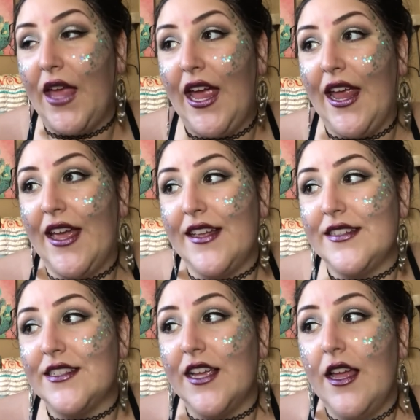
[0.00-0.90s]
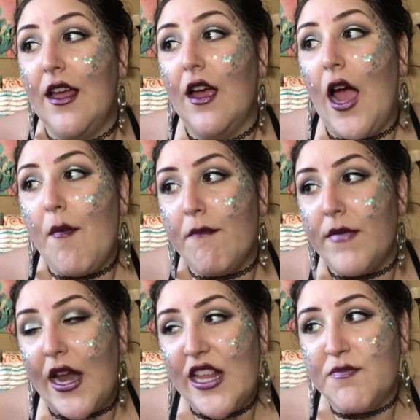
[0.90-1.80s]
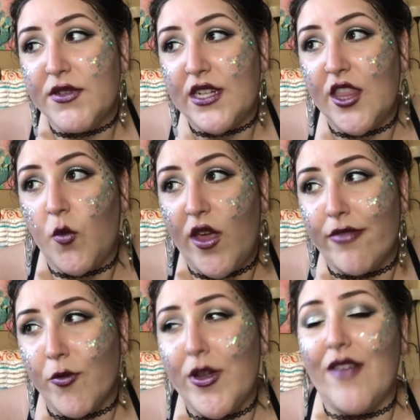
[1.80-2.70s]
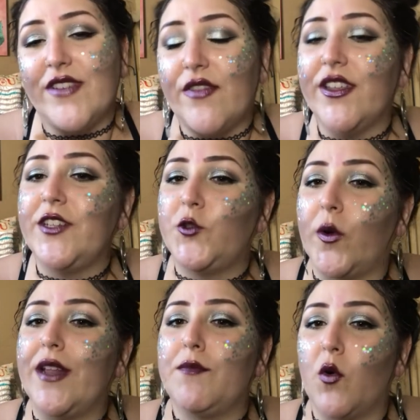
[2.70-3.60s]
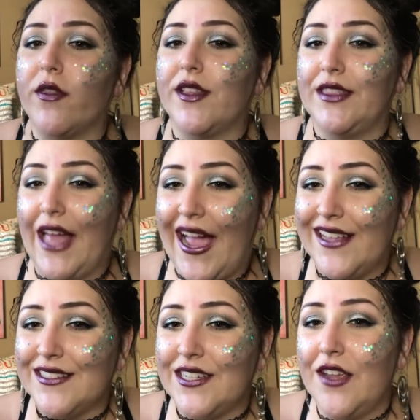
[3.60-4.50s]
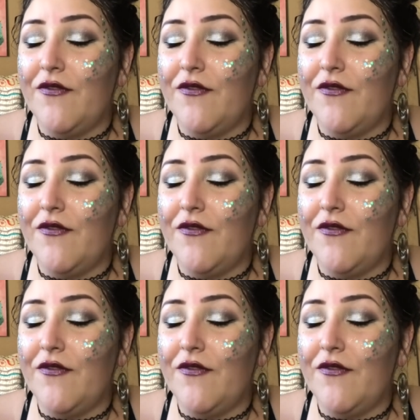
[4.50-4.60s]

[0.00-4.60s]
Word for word: And I'm 90% of the way through it and I've definitely enjoyed it more the last